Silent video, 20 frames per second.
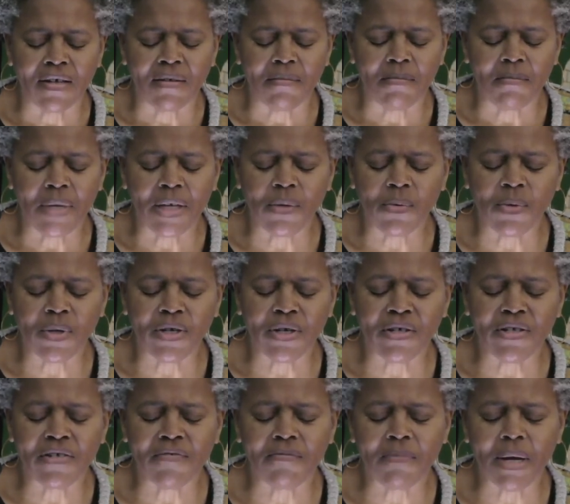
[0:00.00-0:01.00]
May the
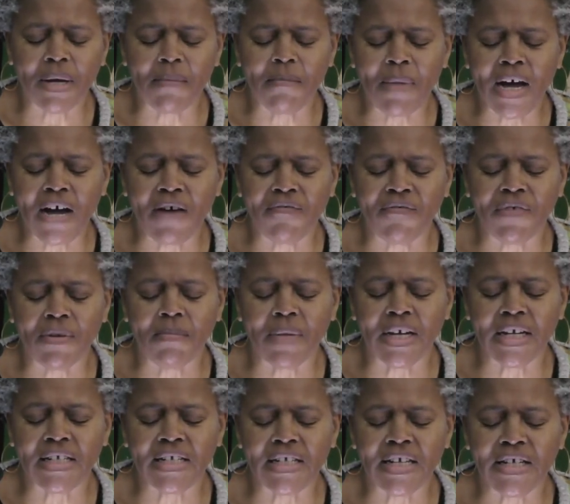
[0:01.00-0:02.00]
words of my mouth and
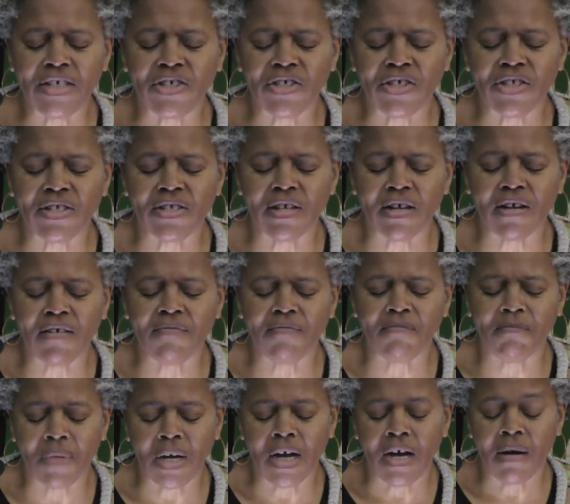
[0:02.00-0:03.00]
meditations
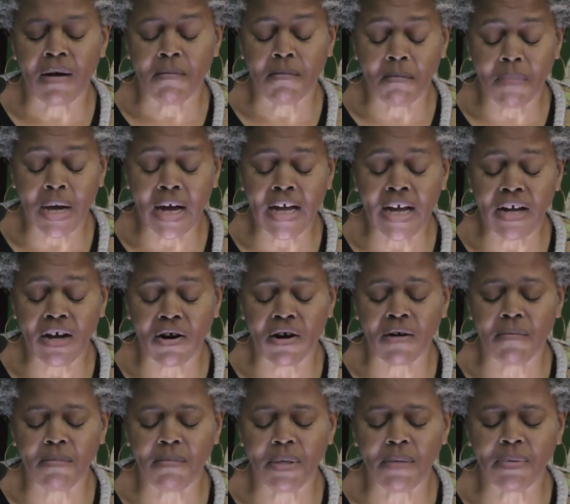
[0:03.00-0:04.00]
of my
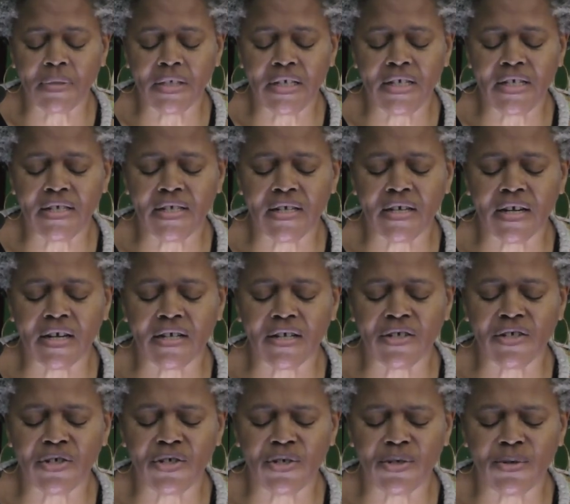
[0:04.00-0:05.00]
heart be pleasing
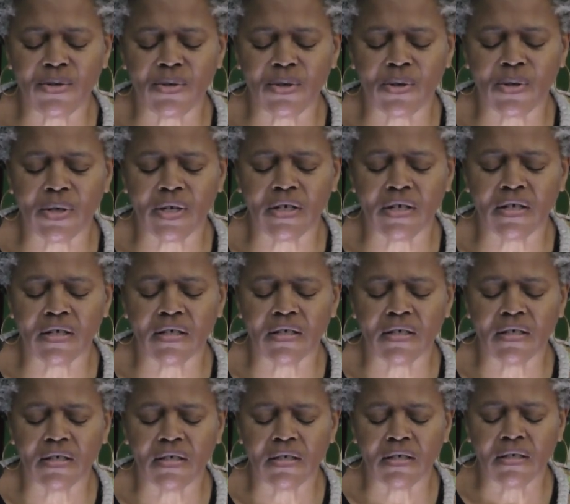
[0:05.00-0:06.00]
unto you, Lord.
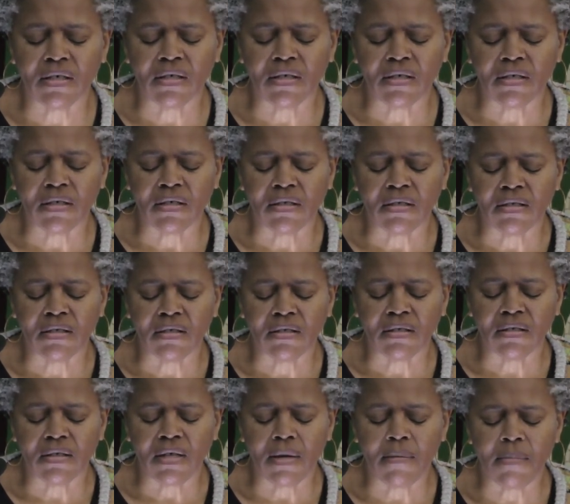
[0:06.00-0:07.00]

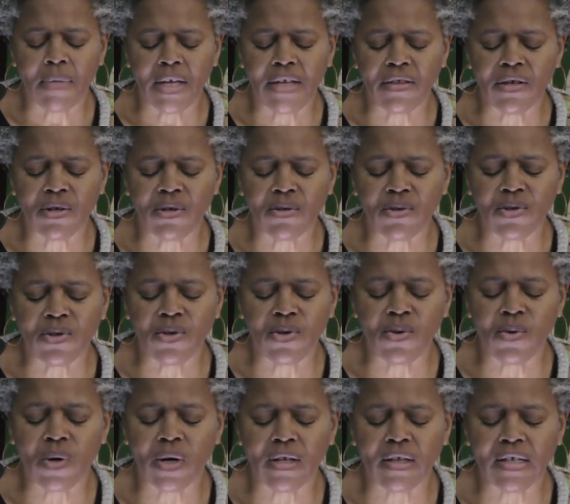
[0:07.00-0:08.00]
And may those
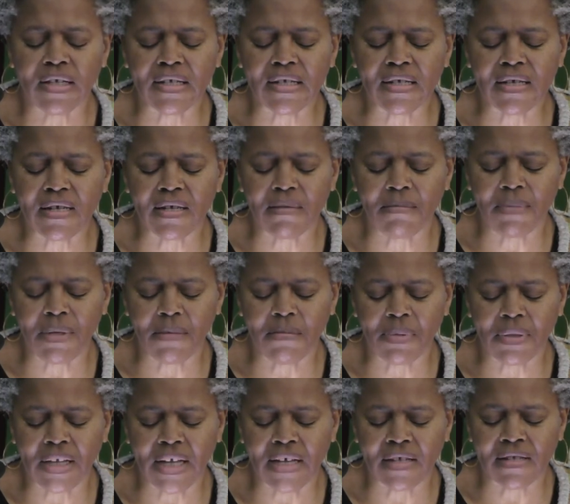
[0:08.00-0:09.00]
who are listening be
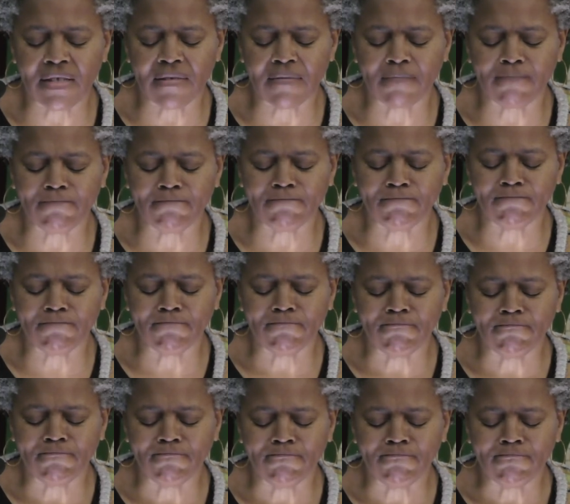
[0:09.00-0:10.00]
blessed.
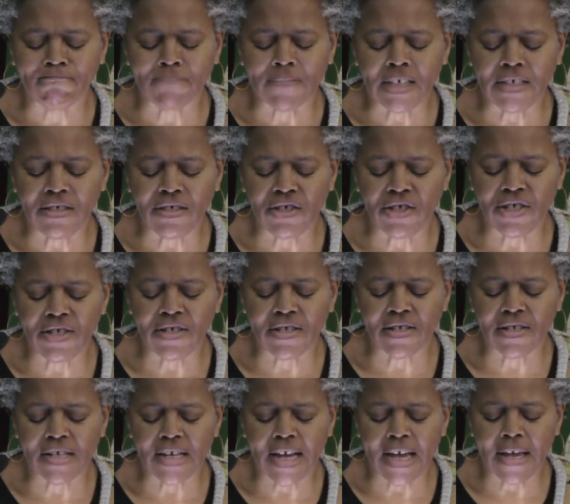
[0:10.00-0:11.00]
In
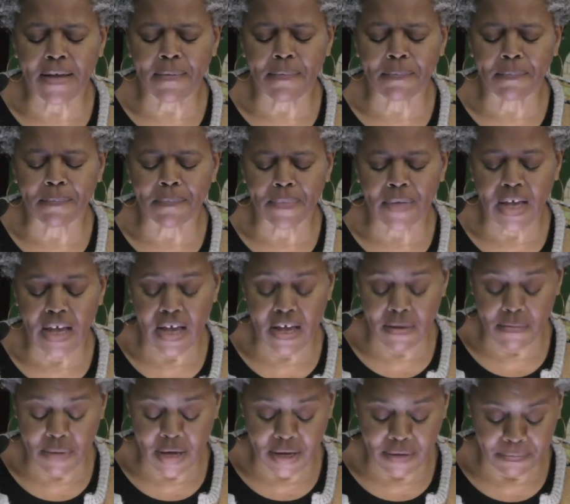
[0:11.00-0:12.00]
Jesus' name,
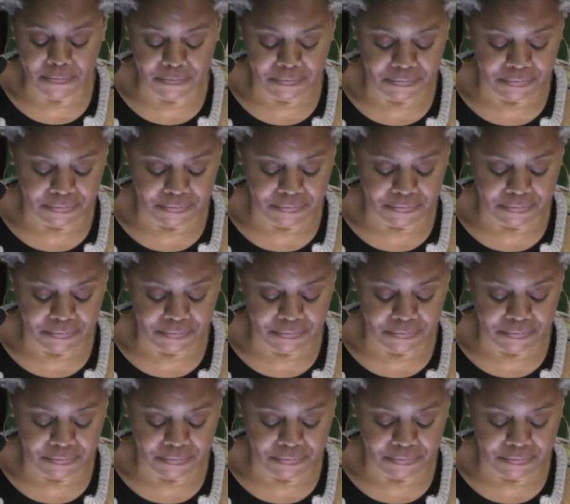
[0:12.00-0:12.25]
amen.